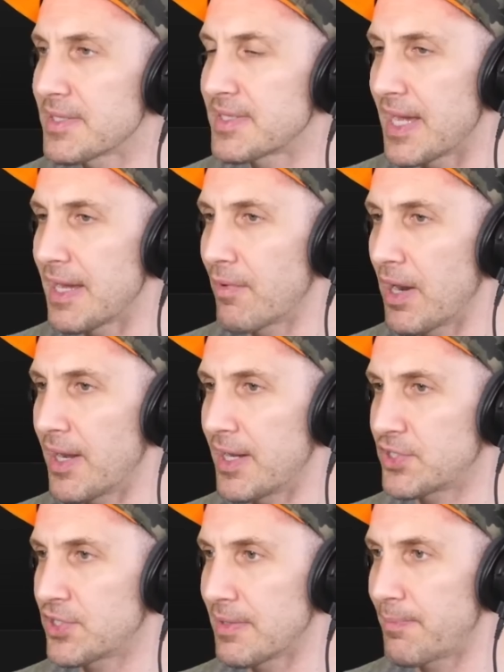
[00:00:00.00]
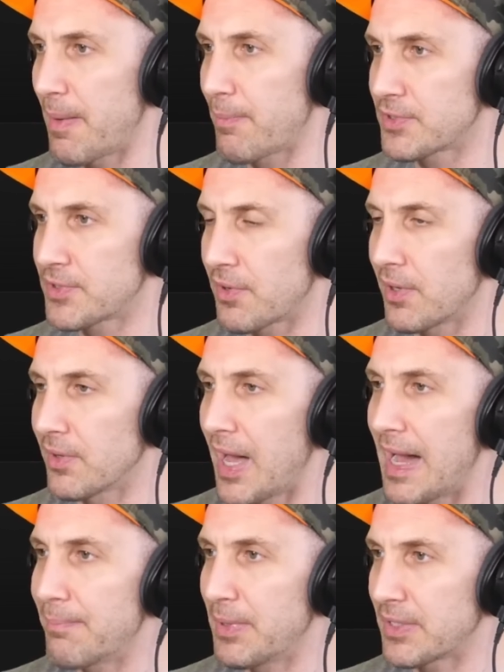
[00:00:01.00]
to say Red Hot Chili Peppers are a
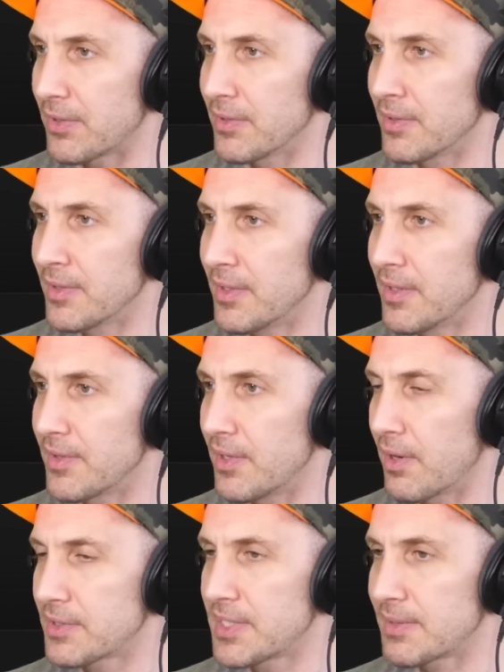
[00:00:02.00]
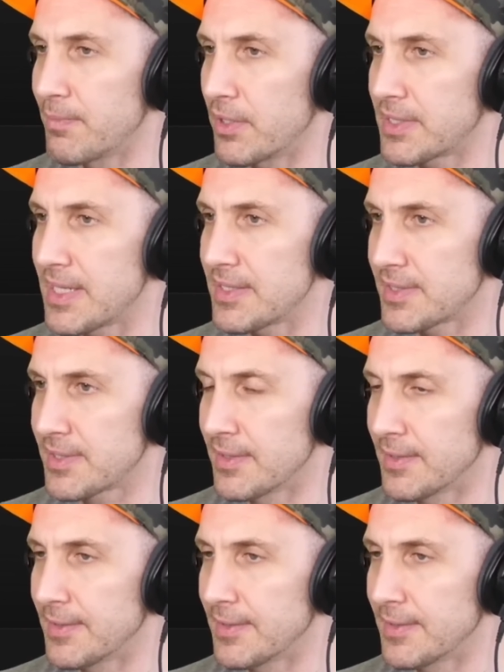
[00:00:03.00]
lot bigger than Arctic Monkeys